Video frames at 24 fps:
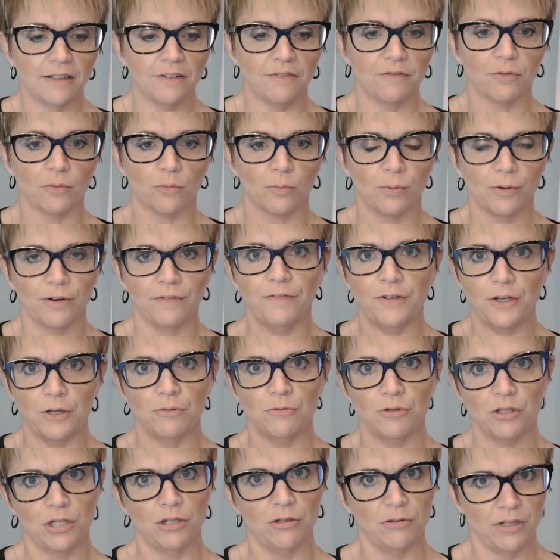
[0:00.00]
of review
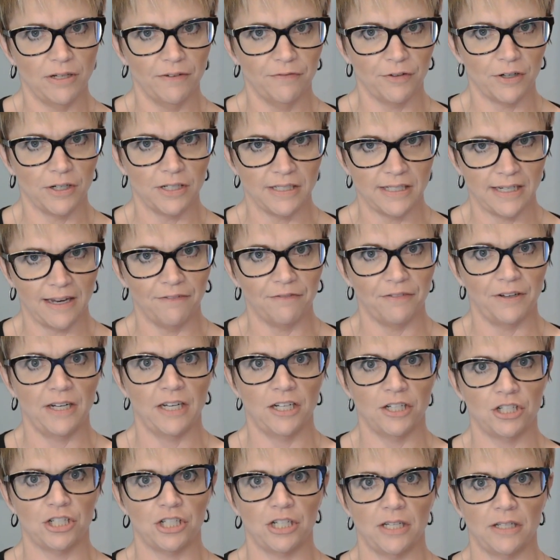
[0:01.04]
two different
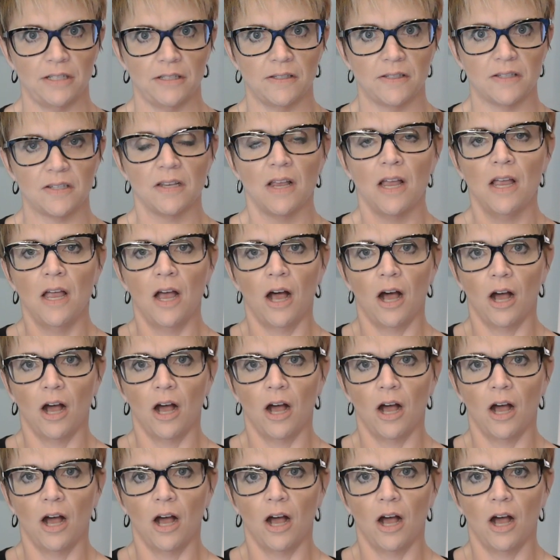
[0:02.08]
definitions